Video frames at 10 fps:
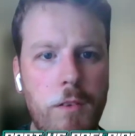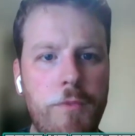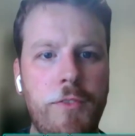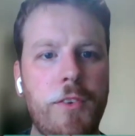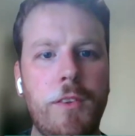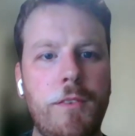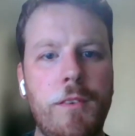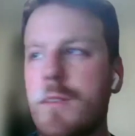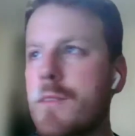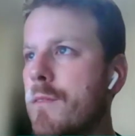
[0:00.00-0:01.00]
for
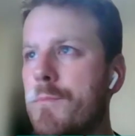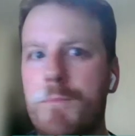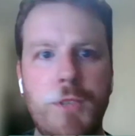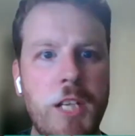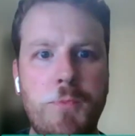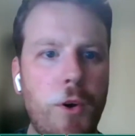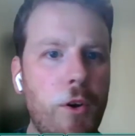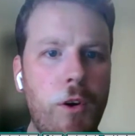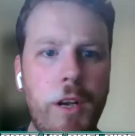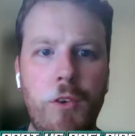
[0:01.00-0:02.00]
Jace
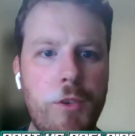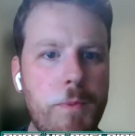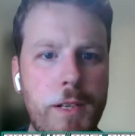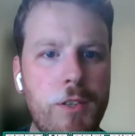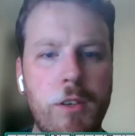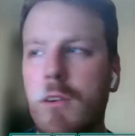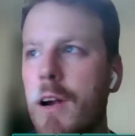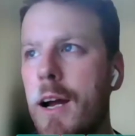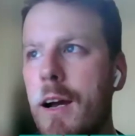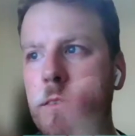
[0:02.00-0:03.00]
Burgoyne, who was best on
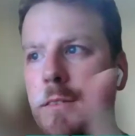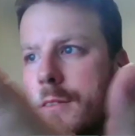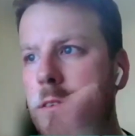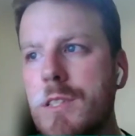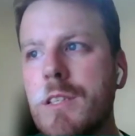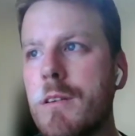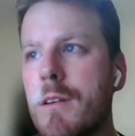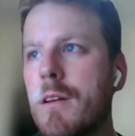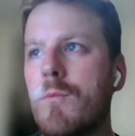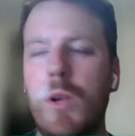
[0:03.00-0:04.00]
ground,
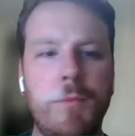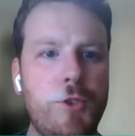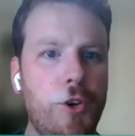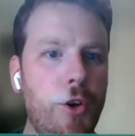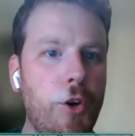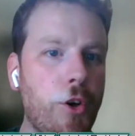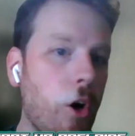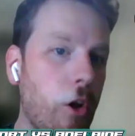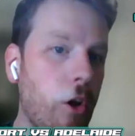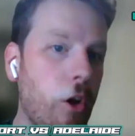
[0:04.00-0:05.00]
Willem Drew, who
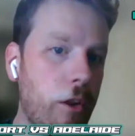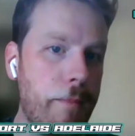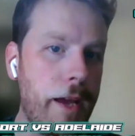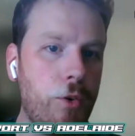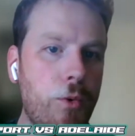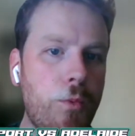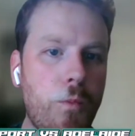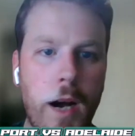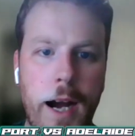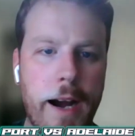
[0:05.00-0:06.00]
got the medal,
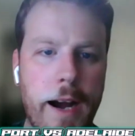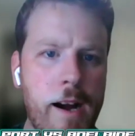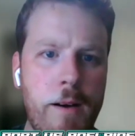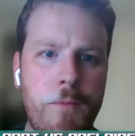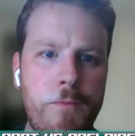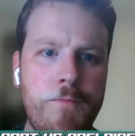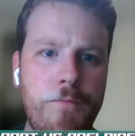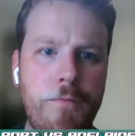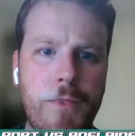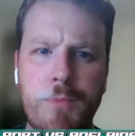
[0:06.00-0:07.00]

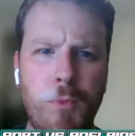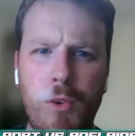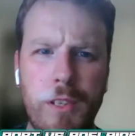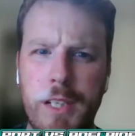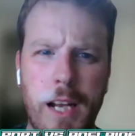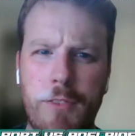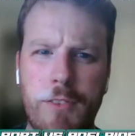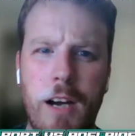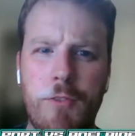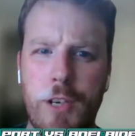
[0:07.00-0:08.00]
there's more than enough
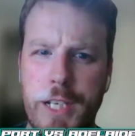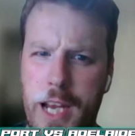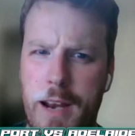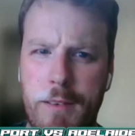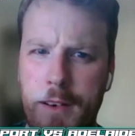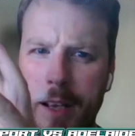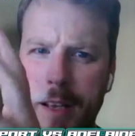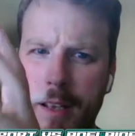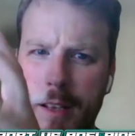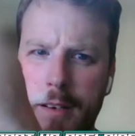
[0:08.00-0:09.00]
coverage and
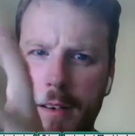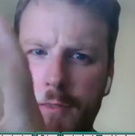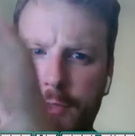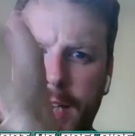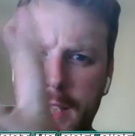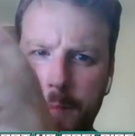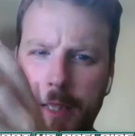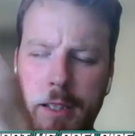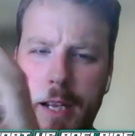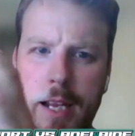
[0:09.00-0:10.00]

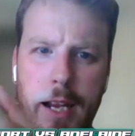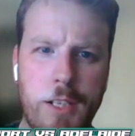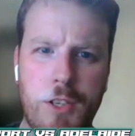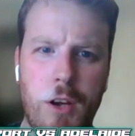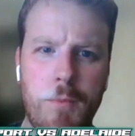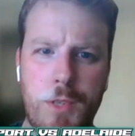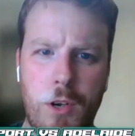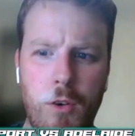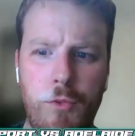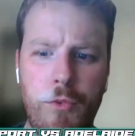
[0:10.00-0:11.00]
flexibility in terms
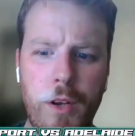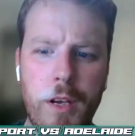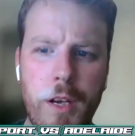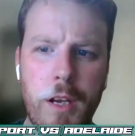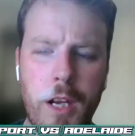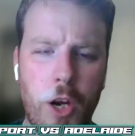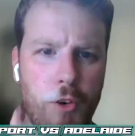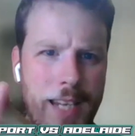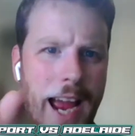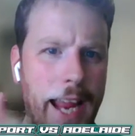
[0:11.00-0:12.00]
of your
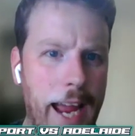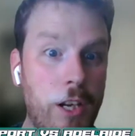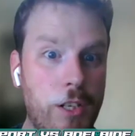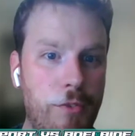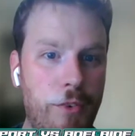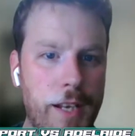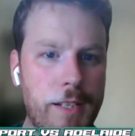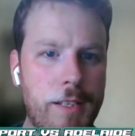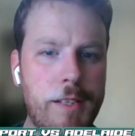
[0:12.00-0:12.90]
attack and your defense